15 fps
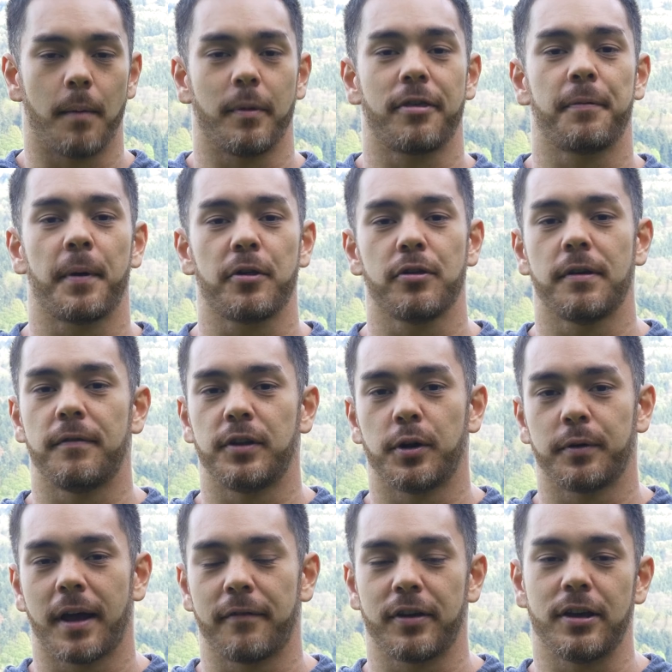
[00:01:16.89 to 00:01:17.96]
especially if you
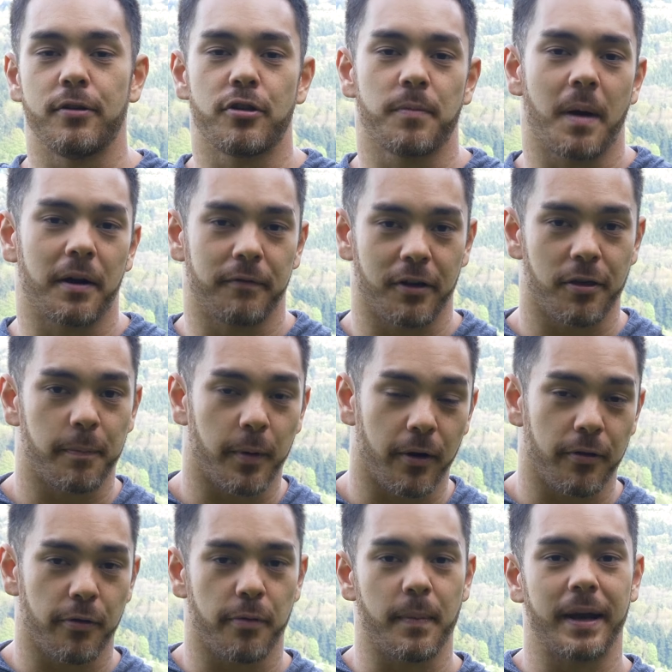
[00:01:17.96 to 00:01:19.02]
don't have a huge amount of
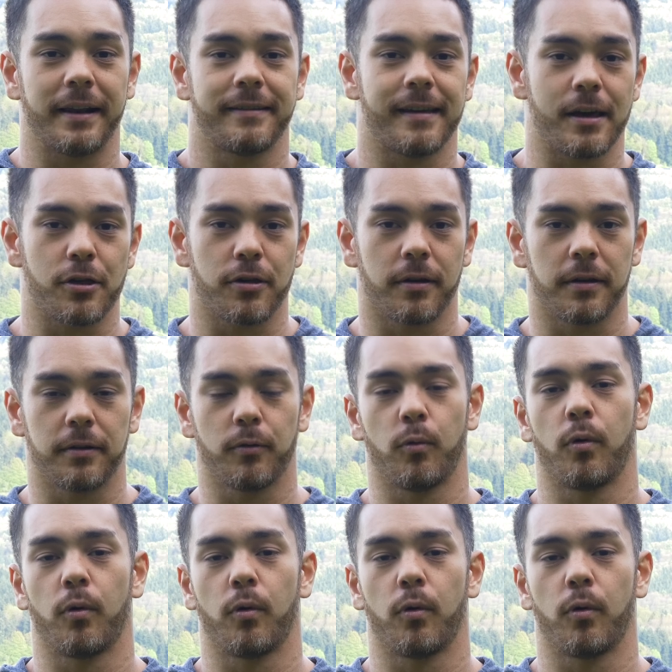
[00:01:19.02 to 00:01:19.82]
experience with meditation